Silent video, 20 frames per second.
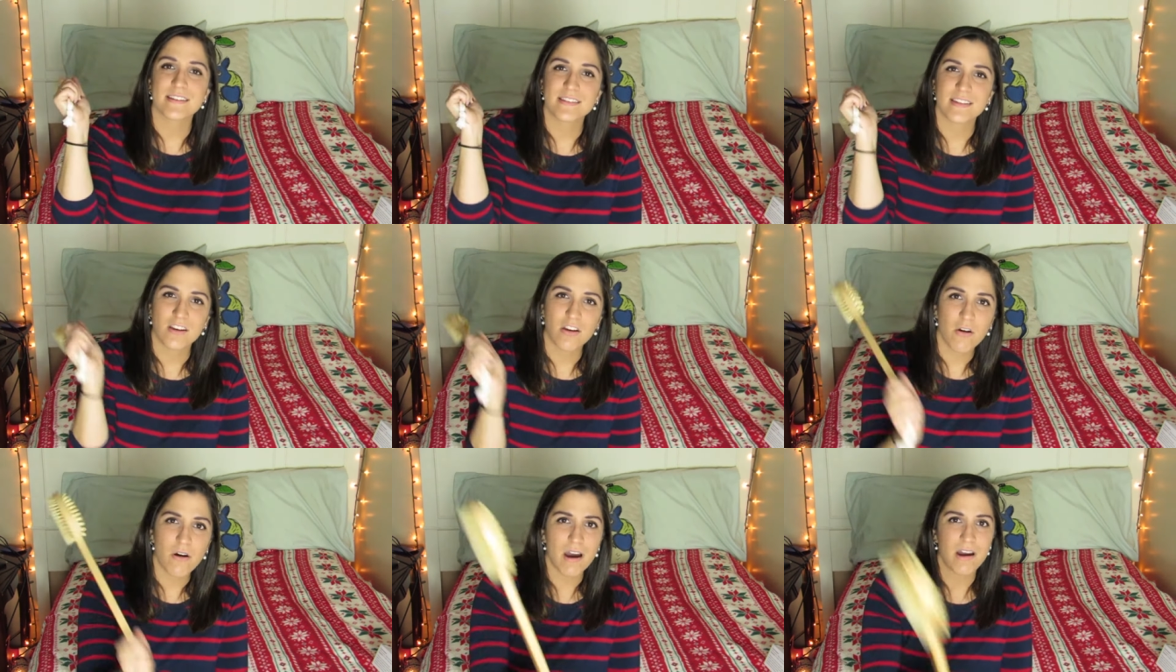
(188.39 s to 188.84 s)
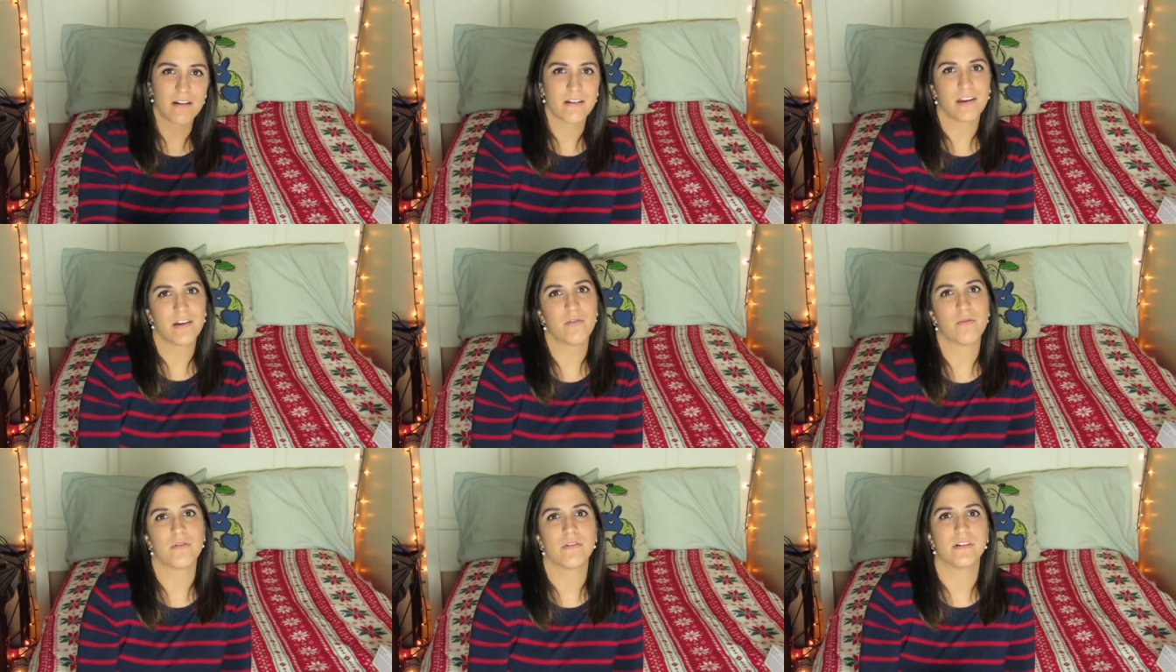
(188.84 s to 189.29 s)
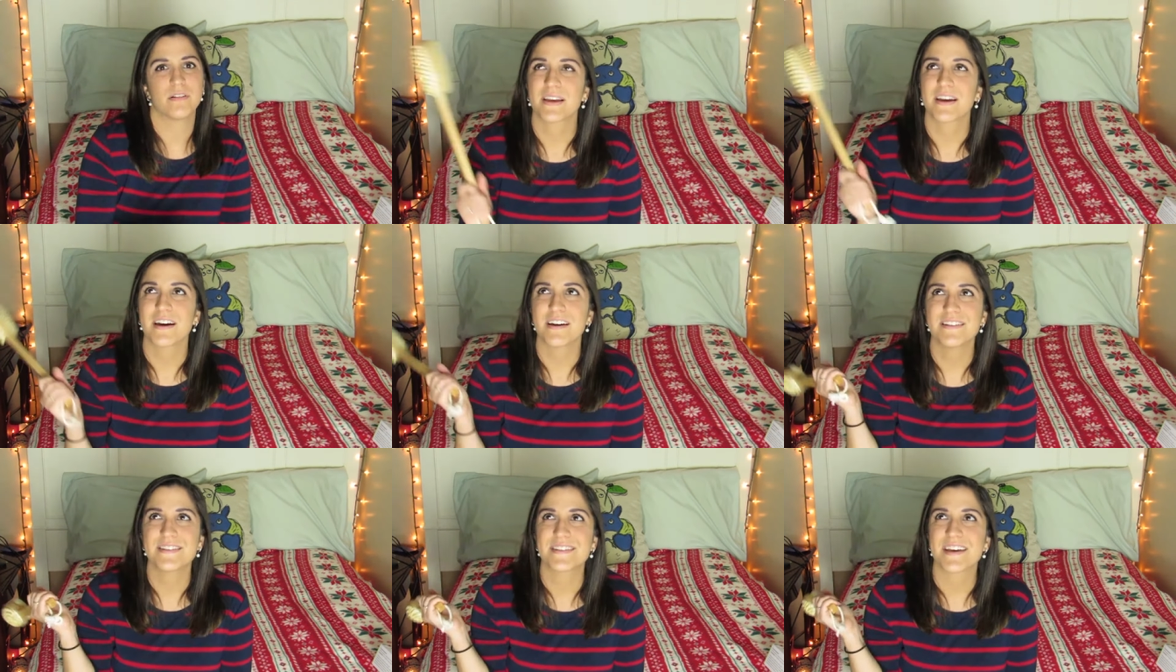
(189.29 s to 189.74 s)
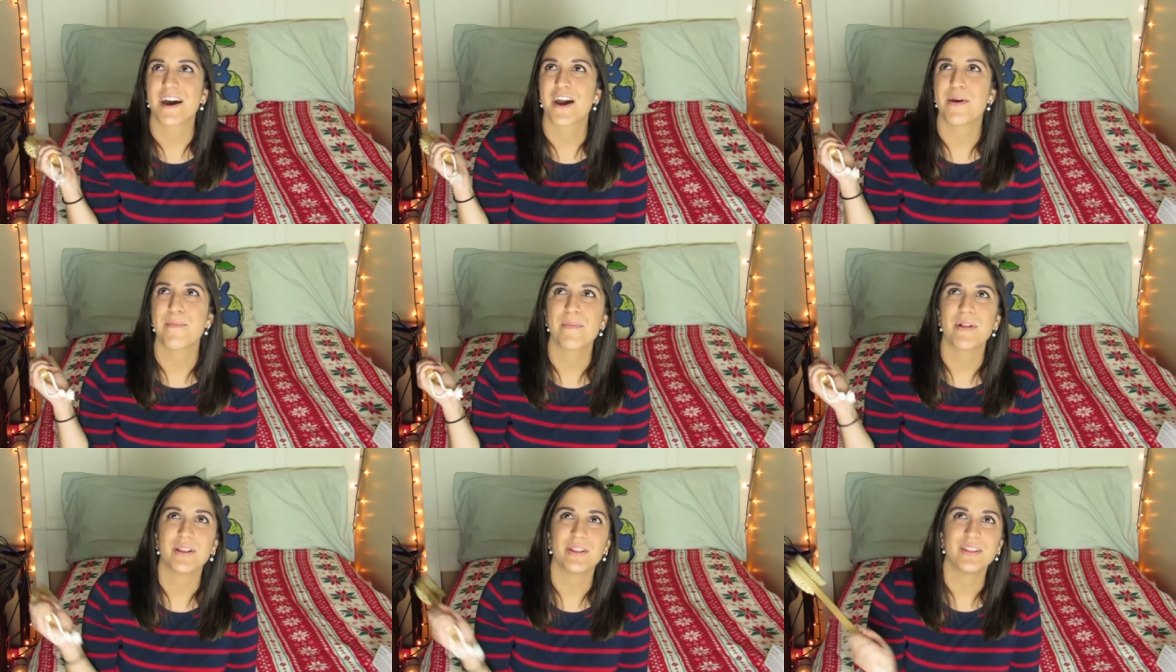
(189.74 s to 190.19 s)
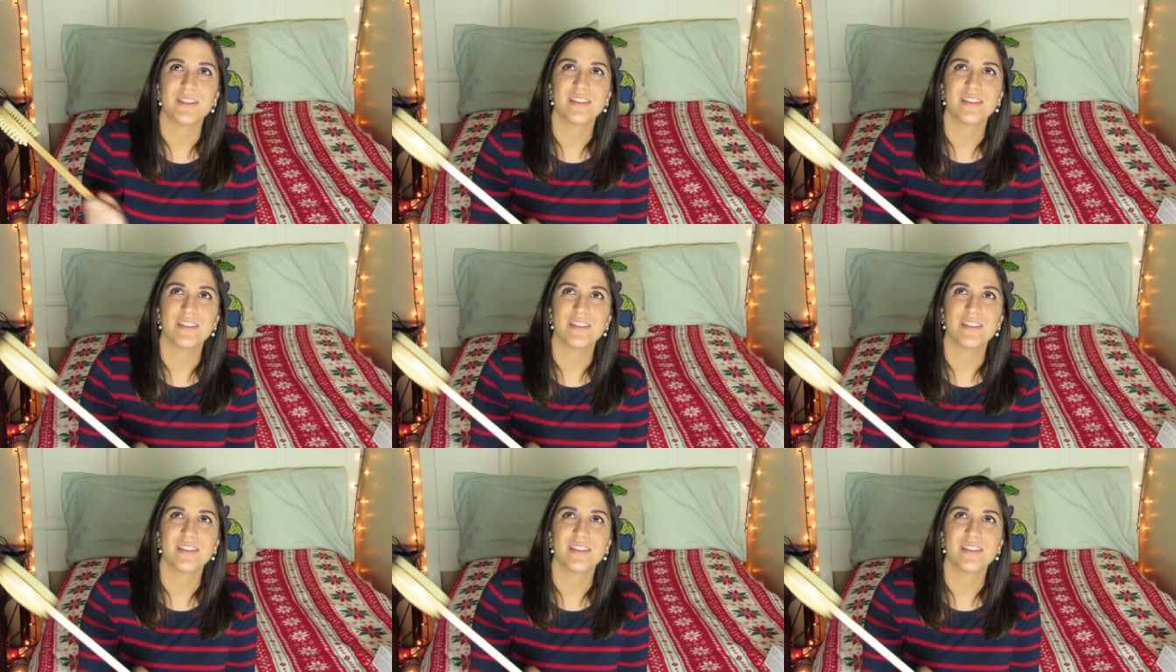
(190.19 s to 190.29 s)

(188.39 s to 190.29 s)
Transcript: to go out and get one because I'm